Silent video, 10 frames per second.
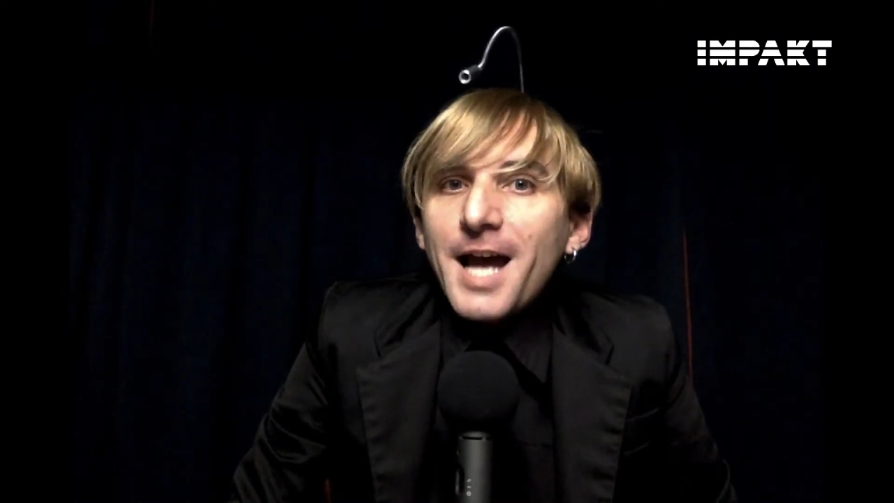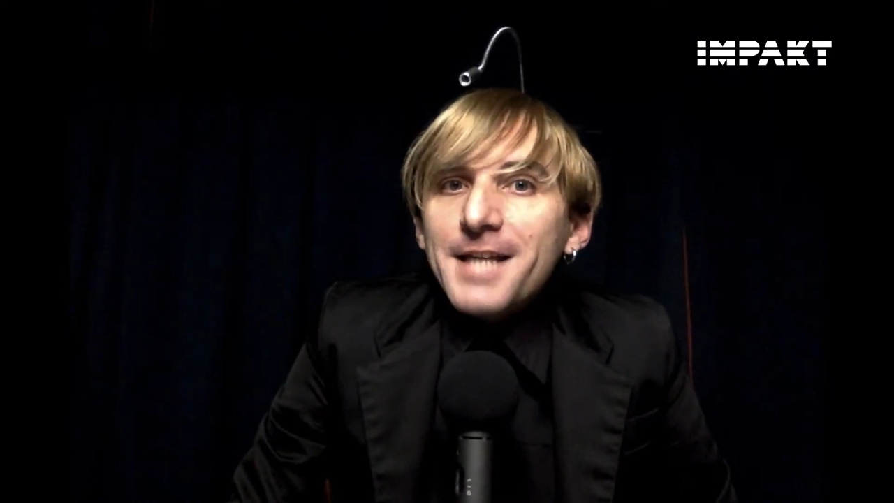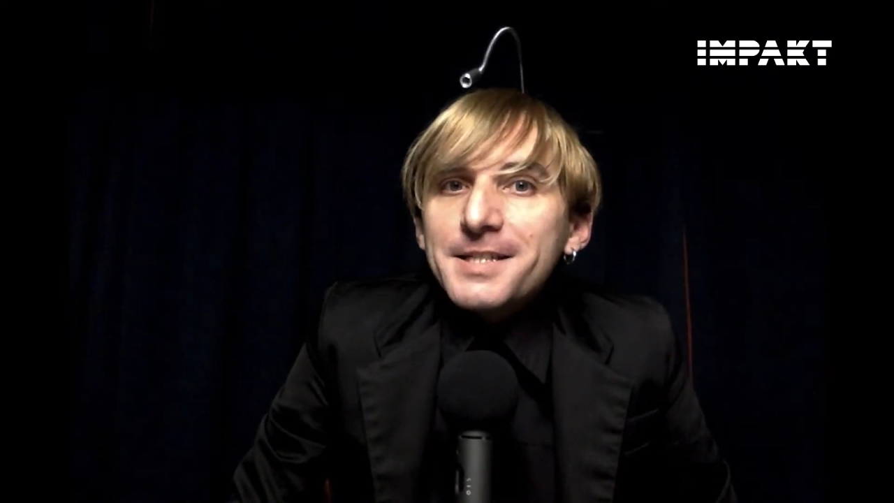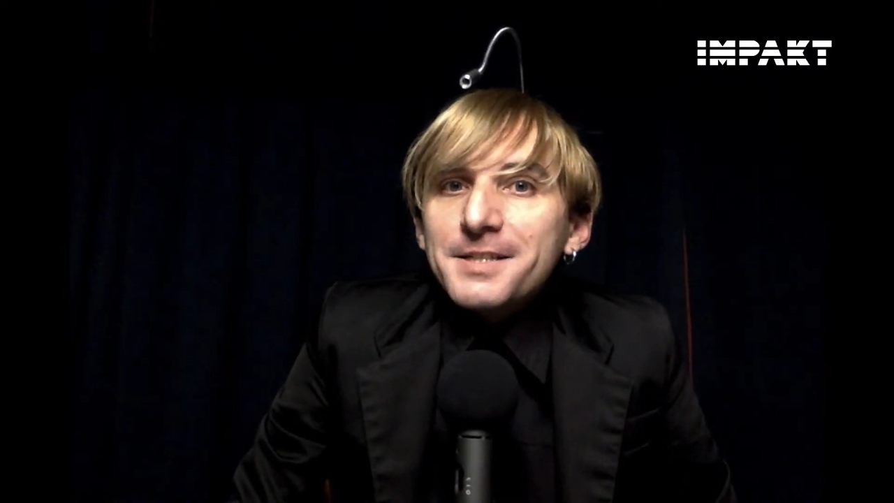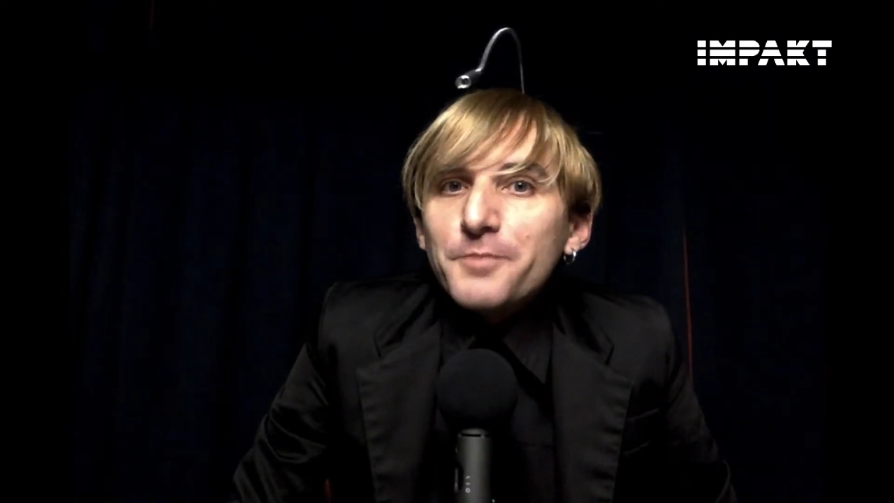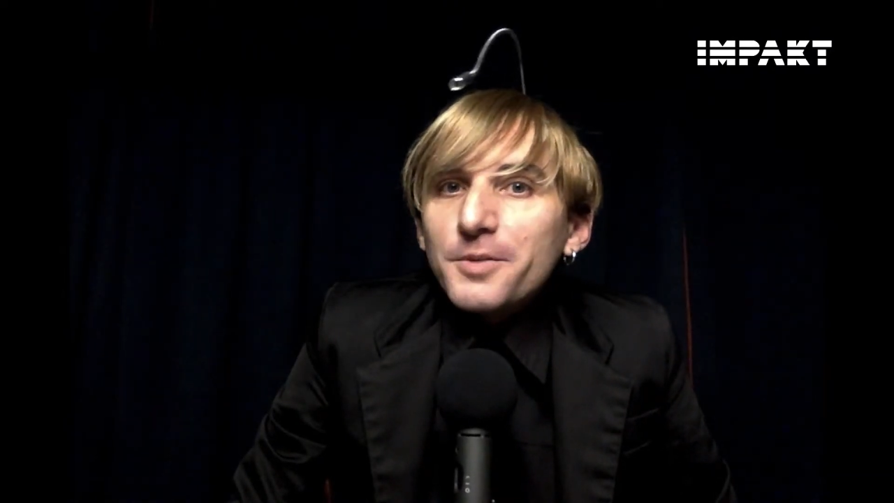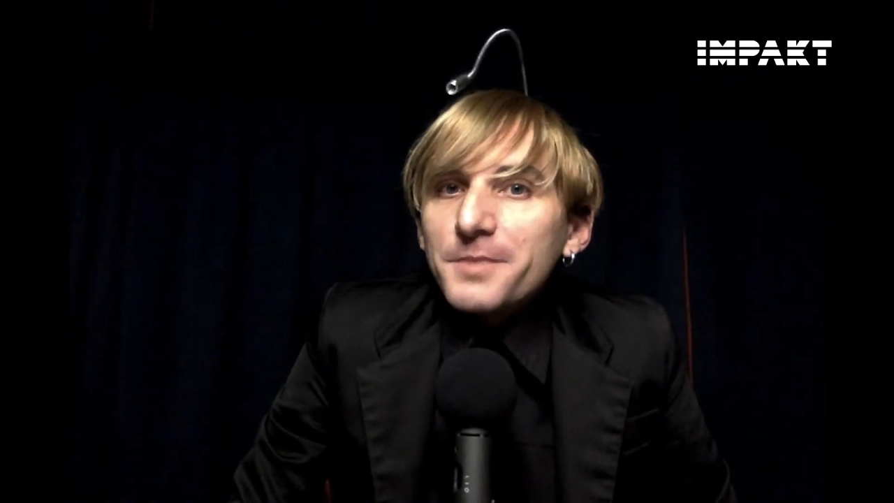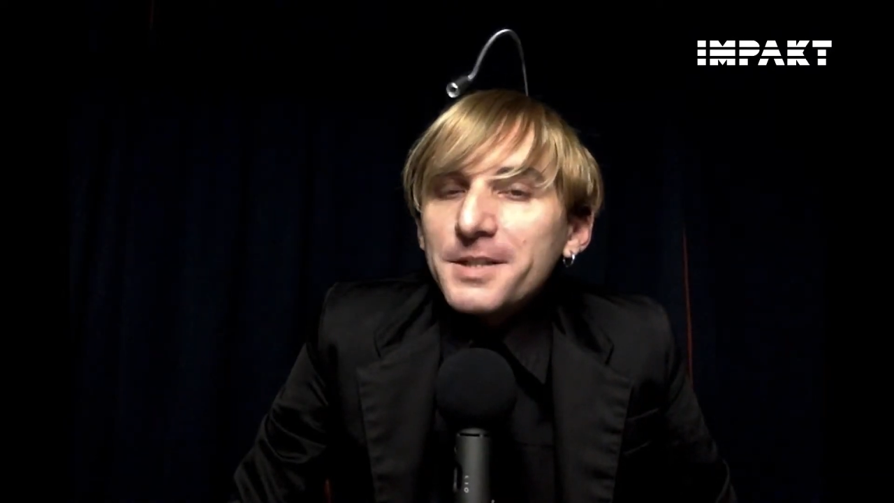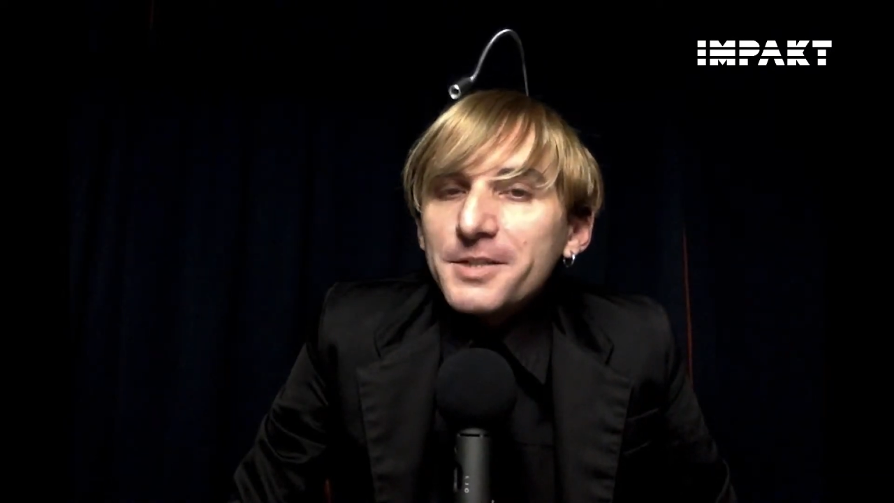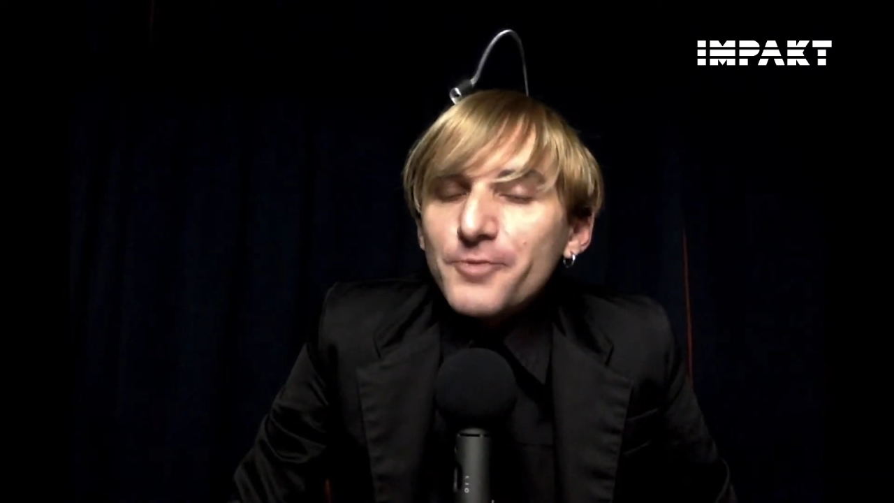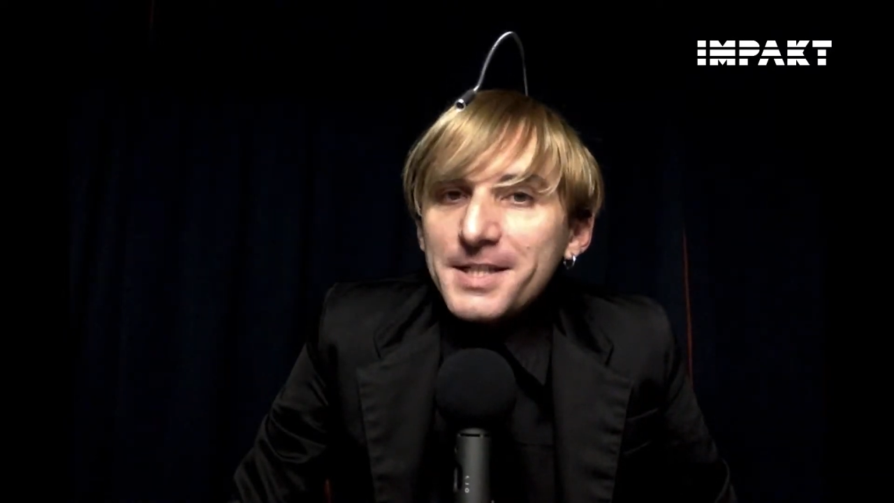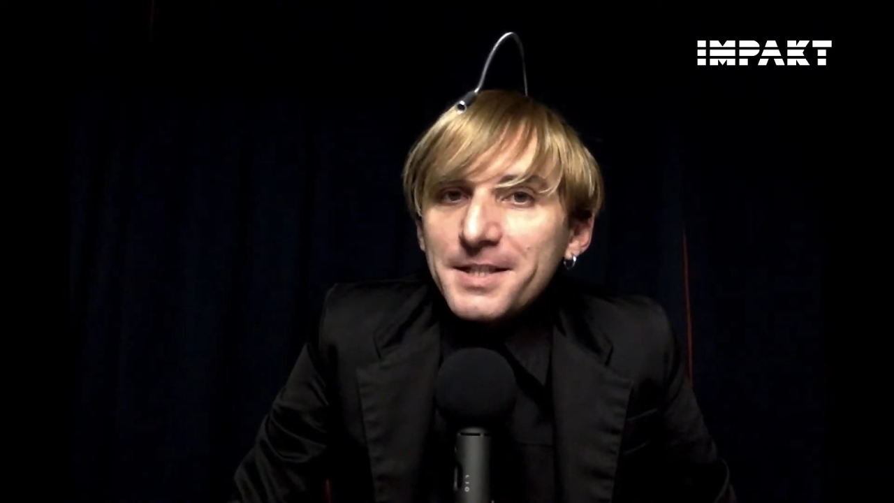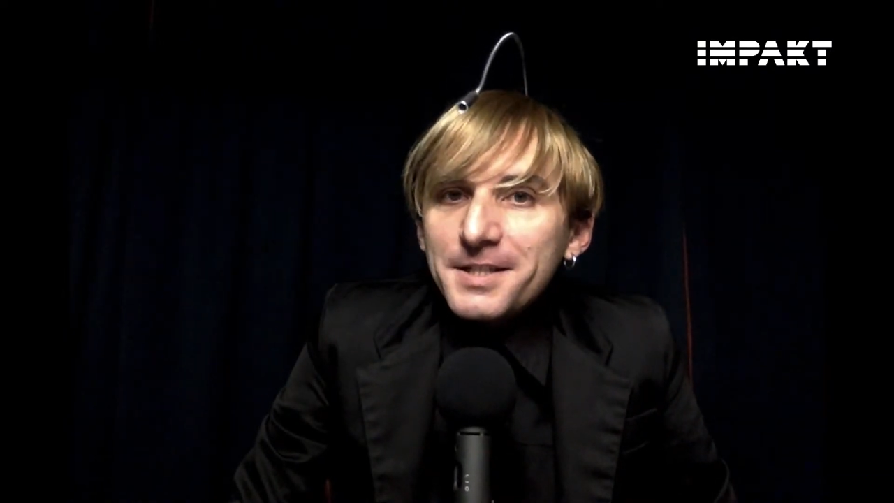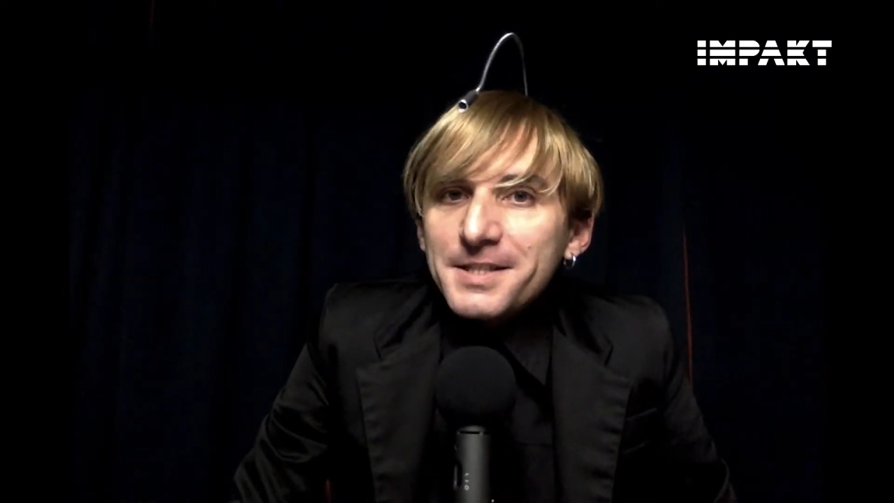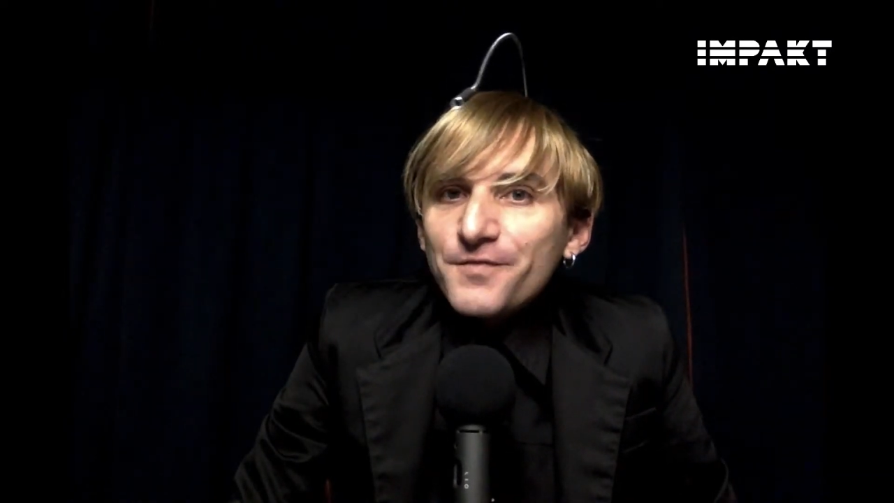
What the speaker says: as permanent residents,